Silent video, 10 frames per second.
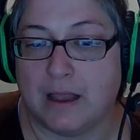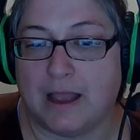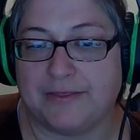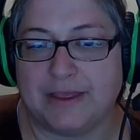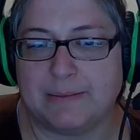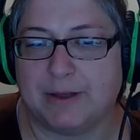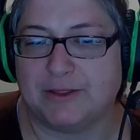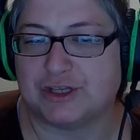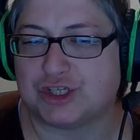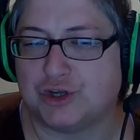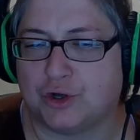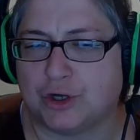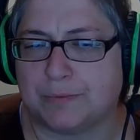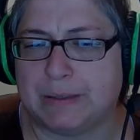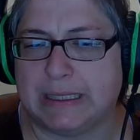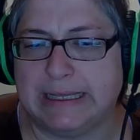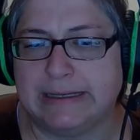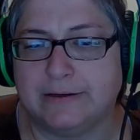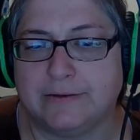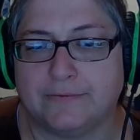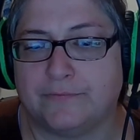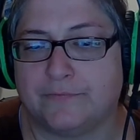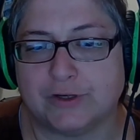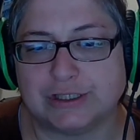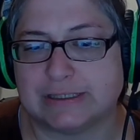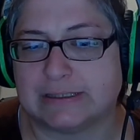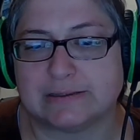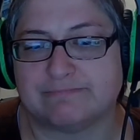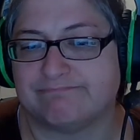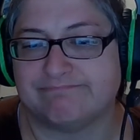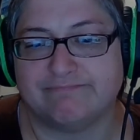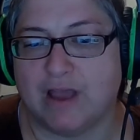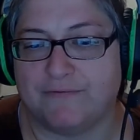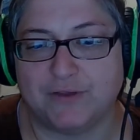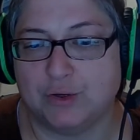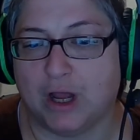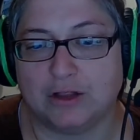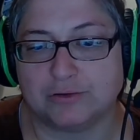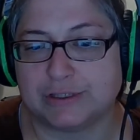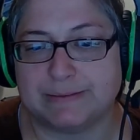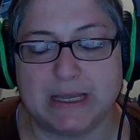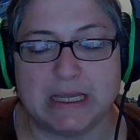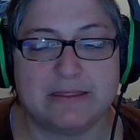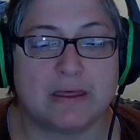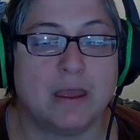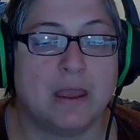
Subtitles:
I think I'm on the starter plan for just a few dollars a month.